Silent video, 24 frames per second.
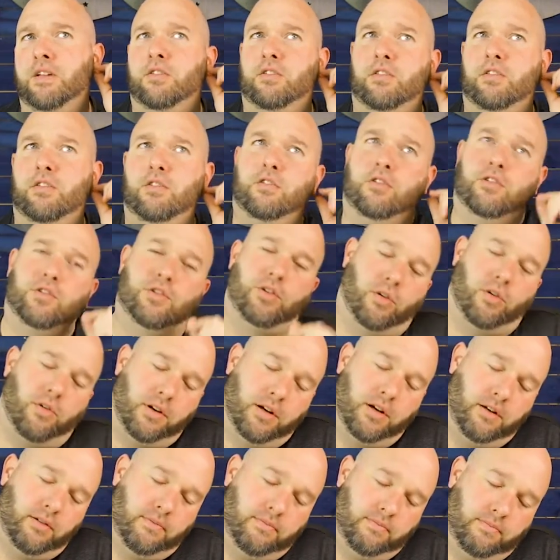to your
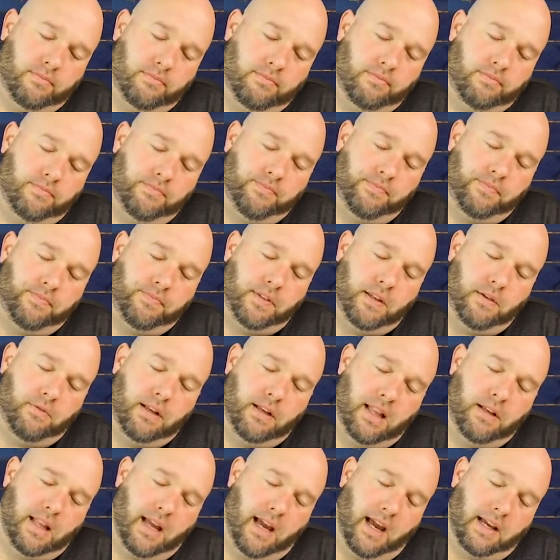shoulder, then
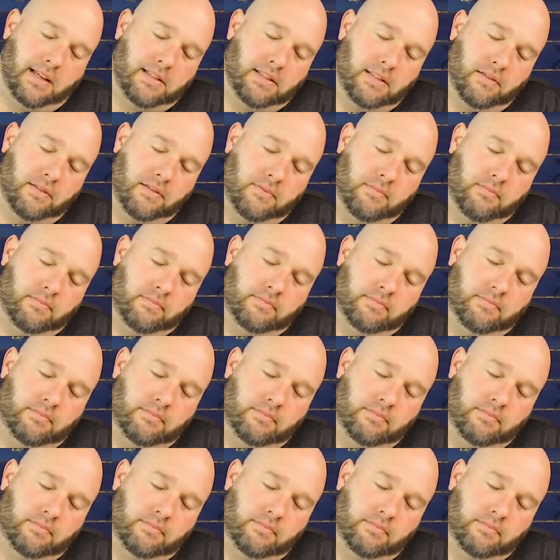relax.